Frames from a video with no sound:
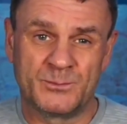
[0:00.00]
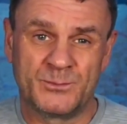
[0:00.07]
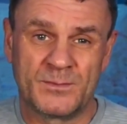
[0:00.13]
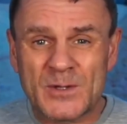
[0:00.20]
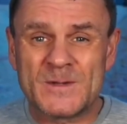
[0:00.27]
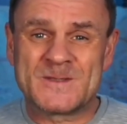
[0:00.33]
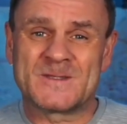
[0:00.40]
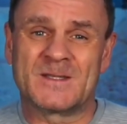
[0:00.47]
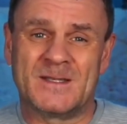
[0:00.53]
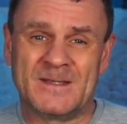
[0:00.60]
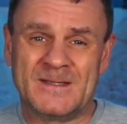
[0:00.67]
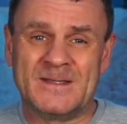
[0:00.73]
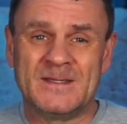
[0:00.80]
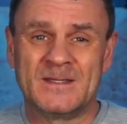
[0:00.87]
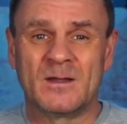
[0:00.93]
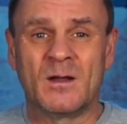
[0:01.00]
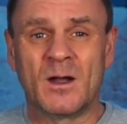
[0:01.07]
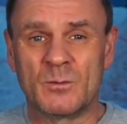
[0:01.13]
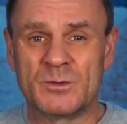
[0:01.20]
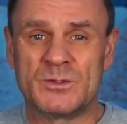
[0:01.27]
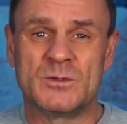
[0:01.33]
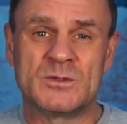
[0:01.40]
Personally, I
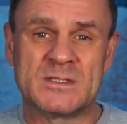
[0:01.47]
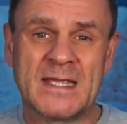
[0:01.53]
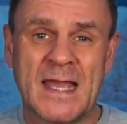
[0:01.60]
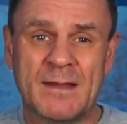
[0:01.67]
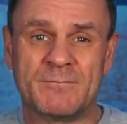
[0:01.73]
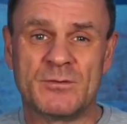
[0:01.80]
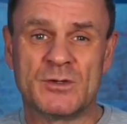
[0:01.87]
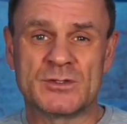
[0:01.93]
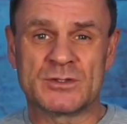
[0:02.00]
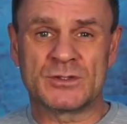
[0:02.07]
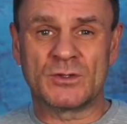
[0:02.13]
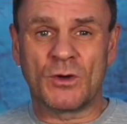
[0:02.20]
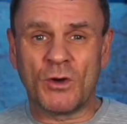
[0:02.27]
would use the app version